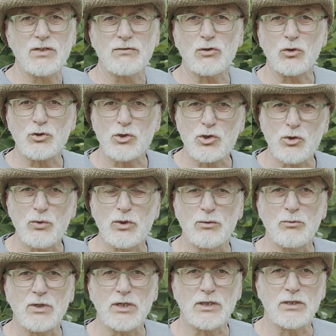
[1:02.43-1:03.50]
I've got two
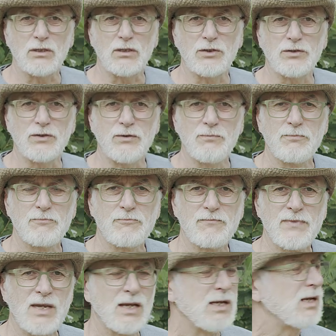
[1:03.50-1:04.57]
in my garden,
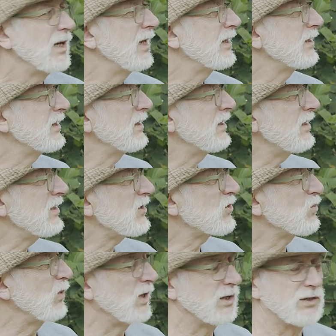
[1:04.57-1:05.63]
and in
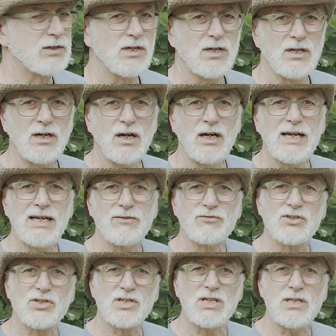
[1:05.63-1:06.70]
this one I have
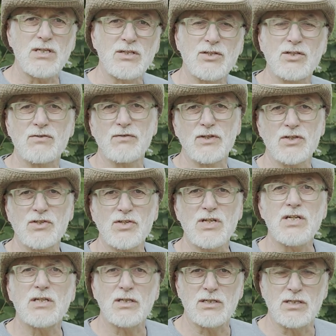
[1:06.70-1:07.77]
seeds for the
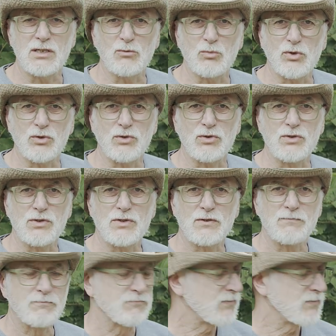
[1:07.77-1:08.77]
seed-eating birds.